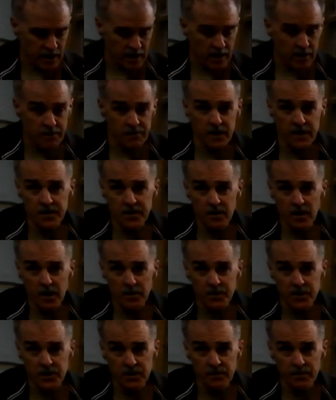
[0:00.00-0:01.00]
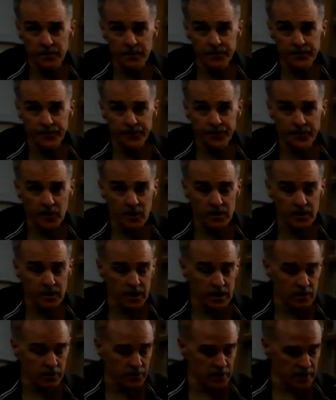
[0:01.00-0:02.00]
Fifth option,
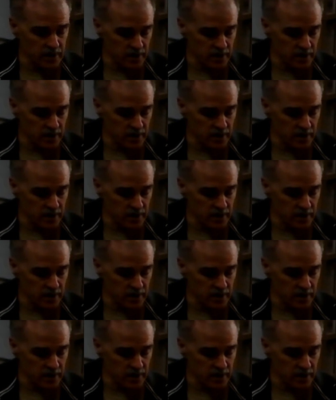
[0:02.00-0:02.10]
dealing with